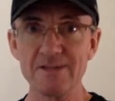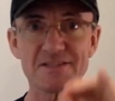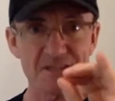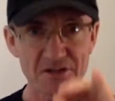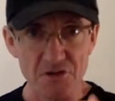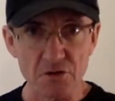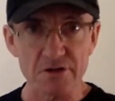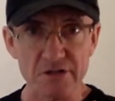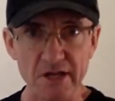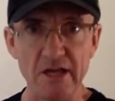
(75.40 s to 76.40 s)

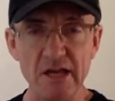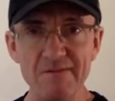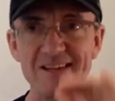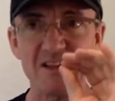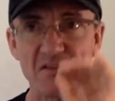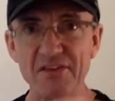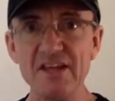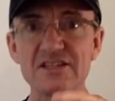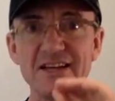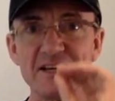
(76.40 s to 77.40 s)
Security, even the
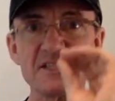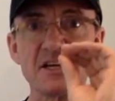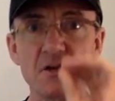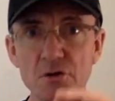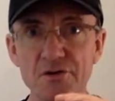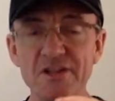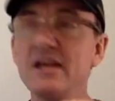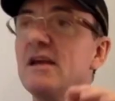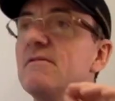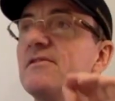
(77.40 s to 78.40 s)
things like
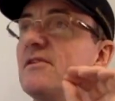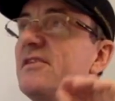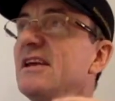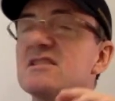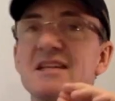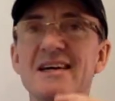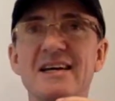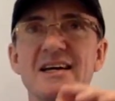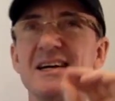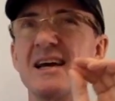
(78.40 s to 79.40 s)
security, even the things
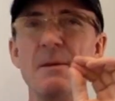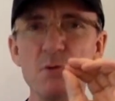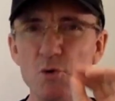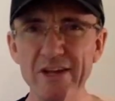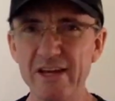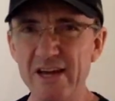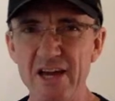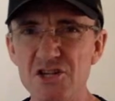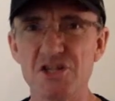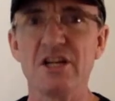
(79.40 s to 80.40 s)
like
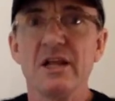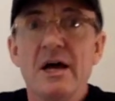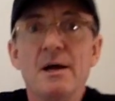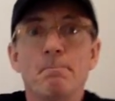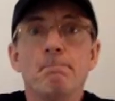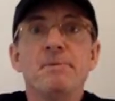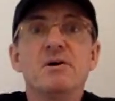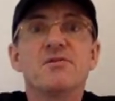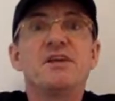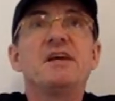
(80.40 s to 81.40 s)
communication,
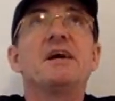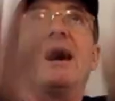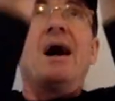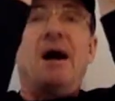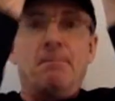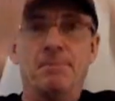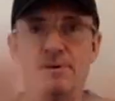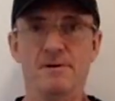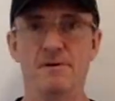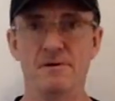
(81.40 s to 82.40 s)
building up,
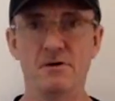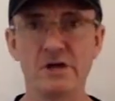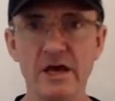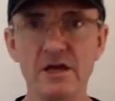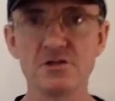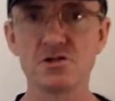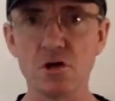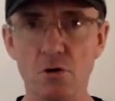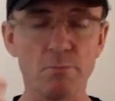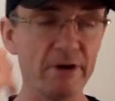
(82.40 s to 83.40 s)
okay?
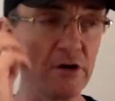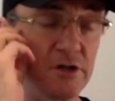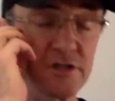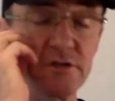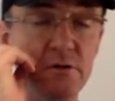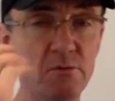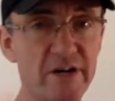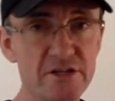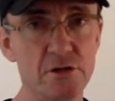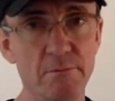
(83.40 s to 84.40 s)
So, because,
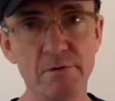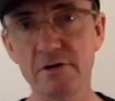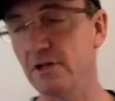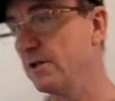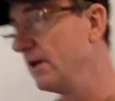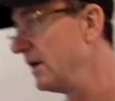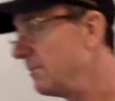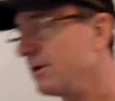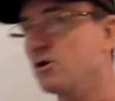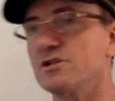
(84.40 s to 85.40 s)
why it's so important?
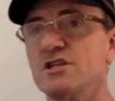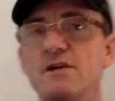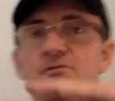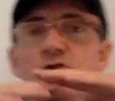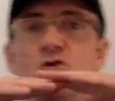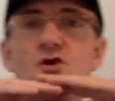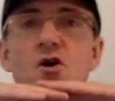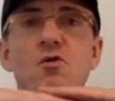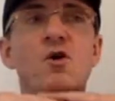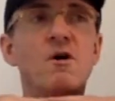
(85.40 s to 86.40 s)
Because if you
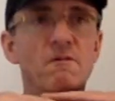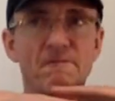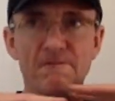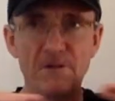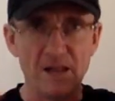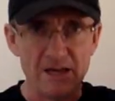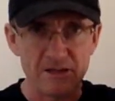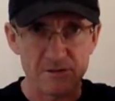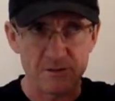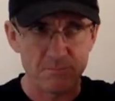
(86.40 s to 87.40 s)
go
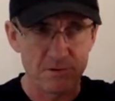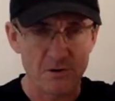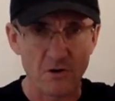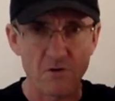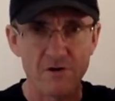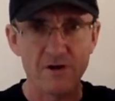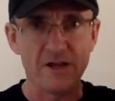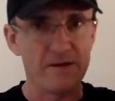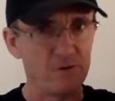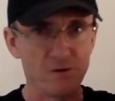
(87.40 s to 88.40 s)
flat broke,
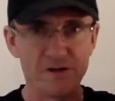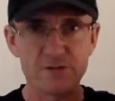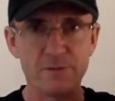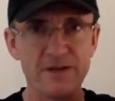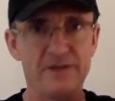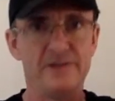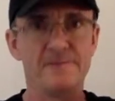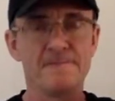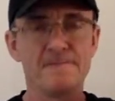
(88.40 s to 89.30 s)
and I'm going to explain it,